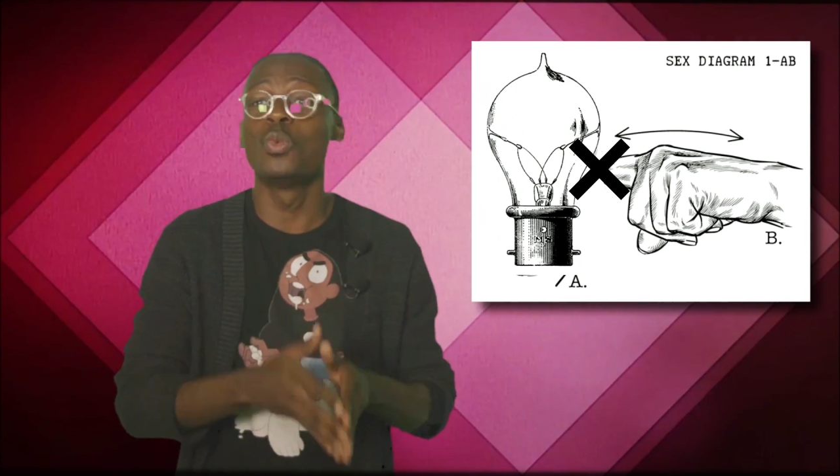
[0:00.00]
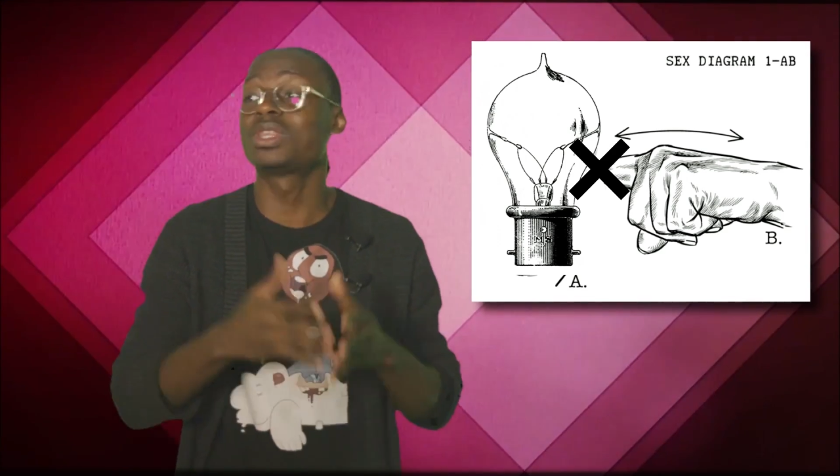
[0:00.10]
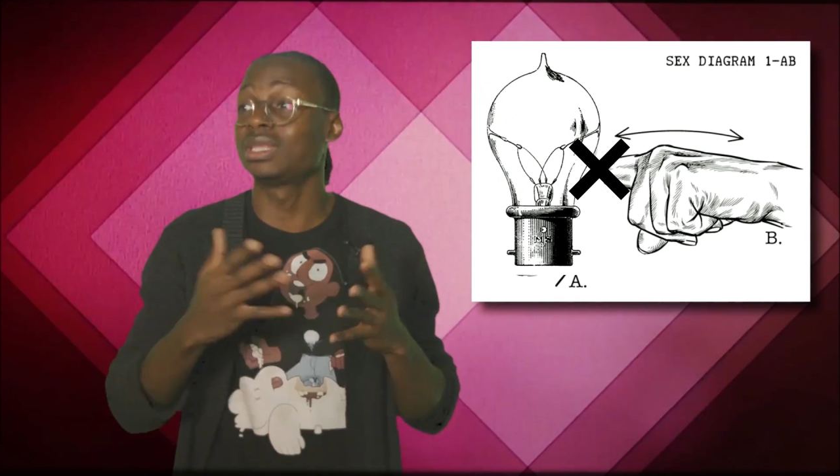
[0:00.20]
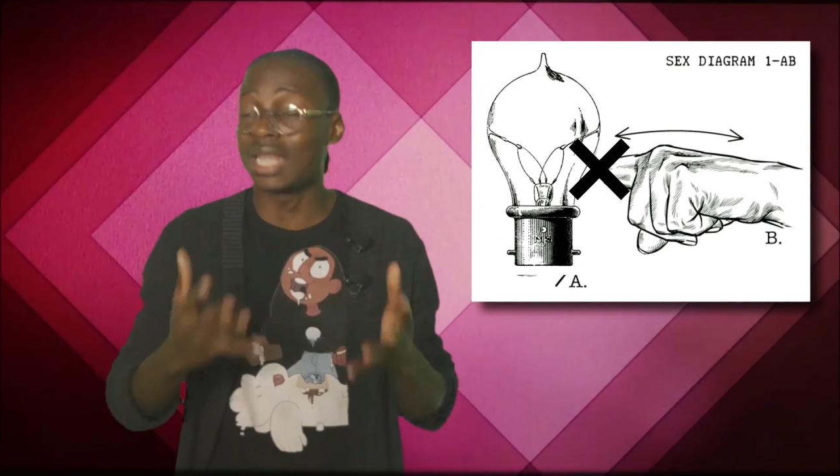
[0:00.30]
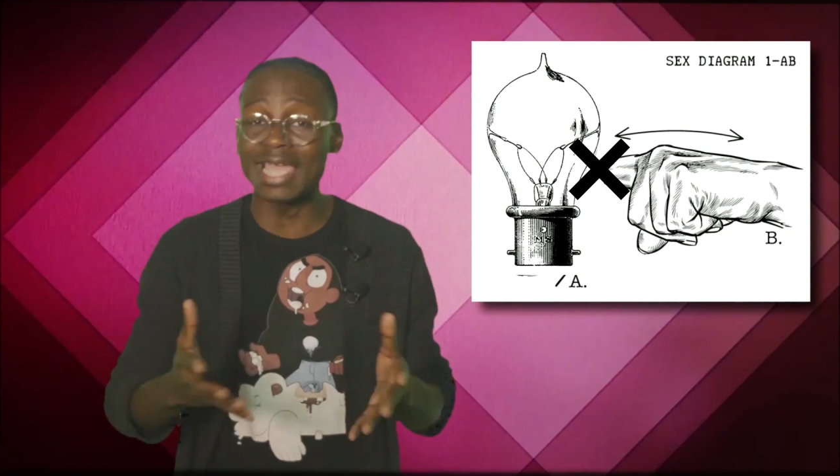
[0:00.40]

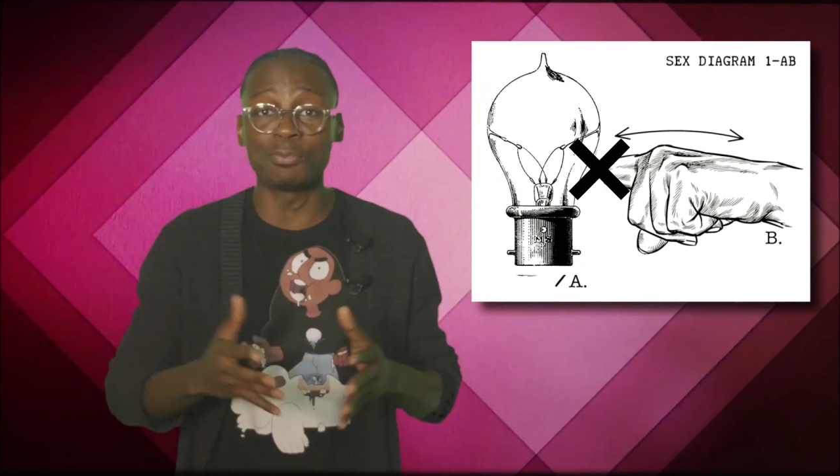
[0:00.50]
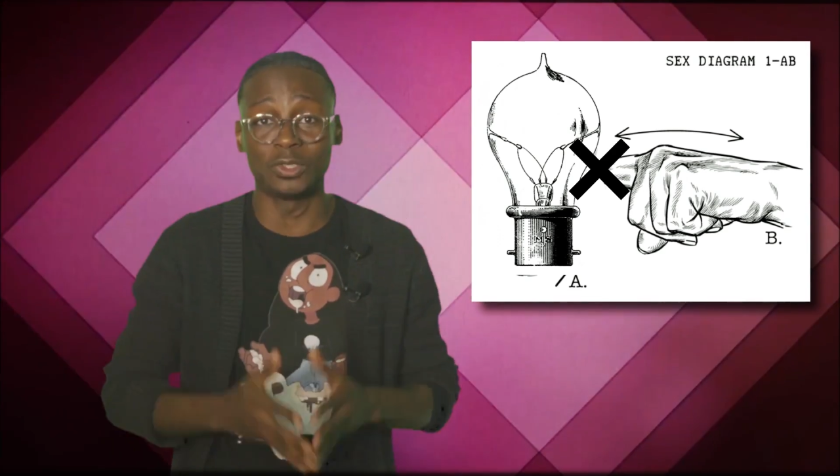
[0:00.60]
with light